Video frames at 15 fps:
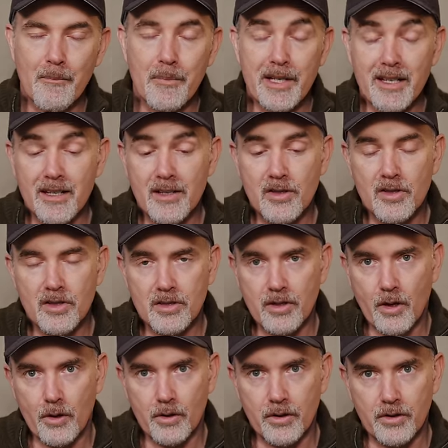but it is
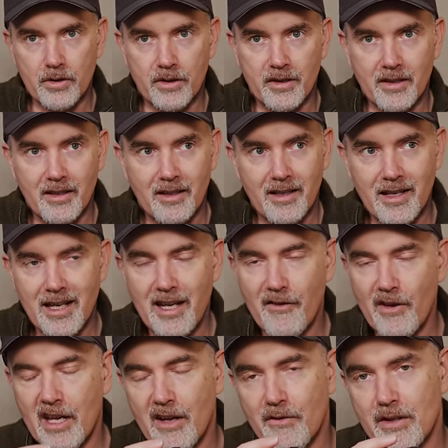so good. The
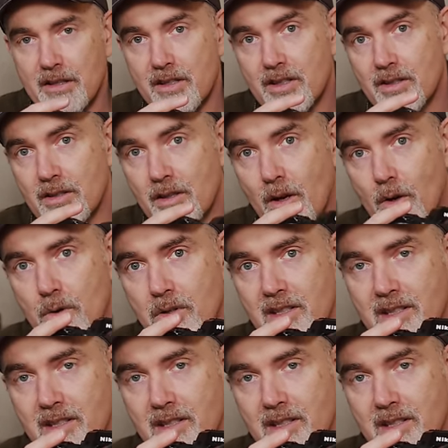EVF is so